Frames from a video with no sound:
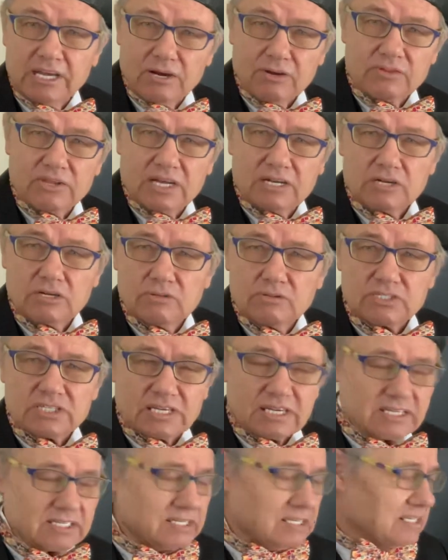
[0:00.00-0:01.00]
are they
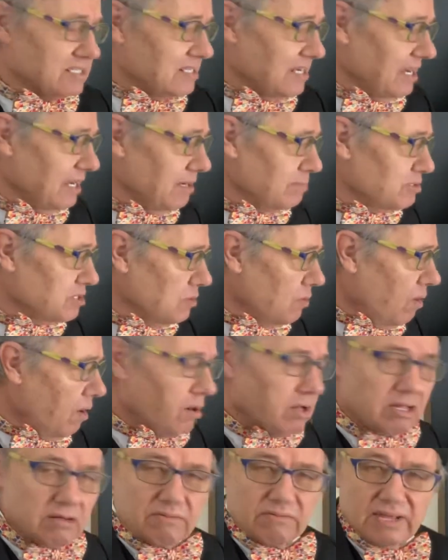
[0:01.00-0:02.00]
losing as they sign up? So
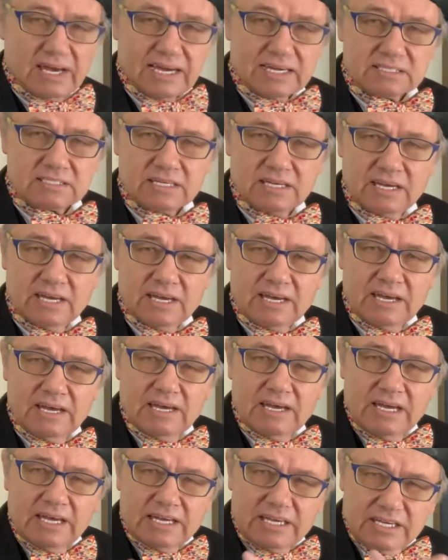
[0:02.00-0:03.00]
all of that
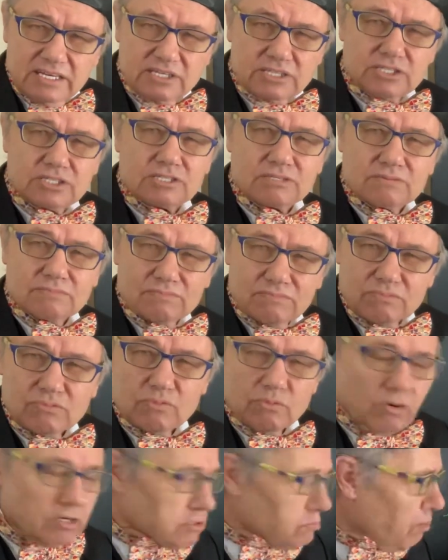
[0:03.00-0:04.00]

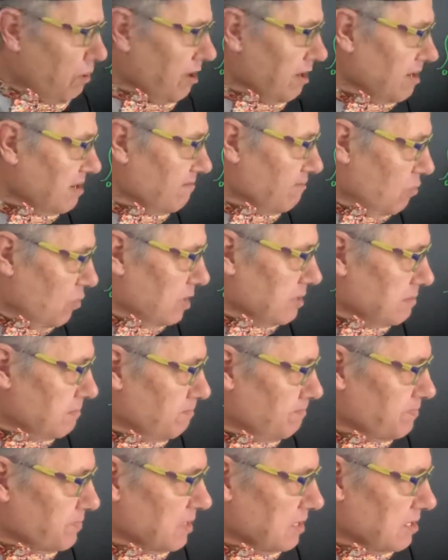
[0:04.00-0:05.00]
was part of what
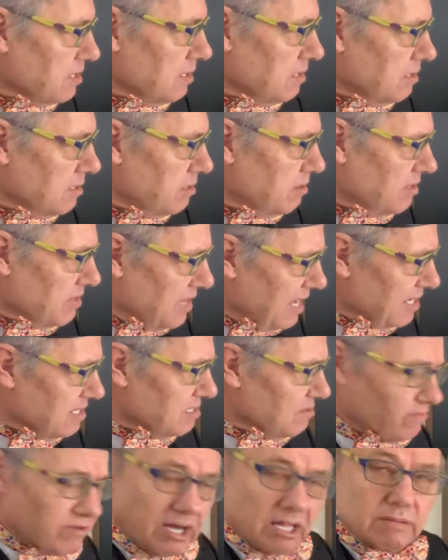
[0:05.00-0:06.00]
that
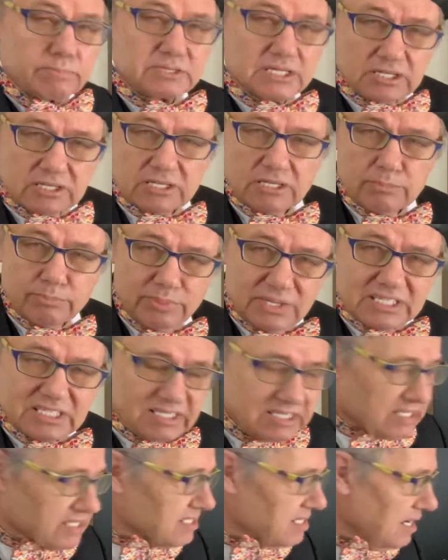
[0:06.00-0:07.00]
developed into the
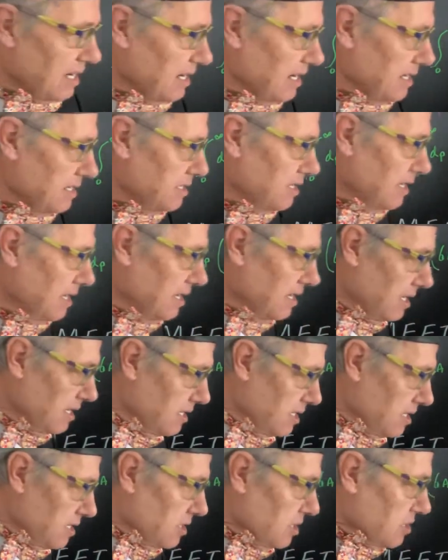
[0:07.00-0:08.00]
business side.
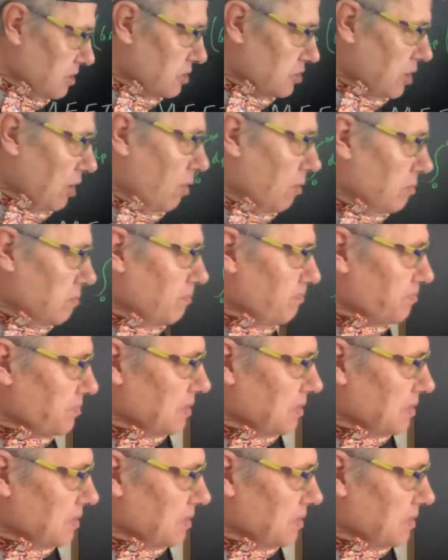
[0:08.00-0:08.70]
So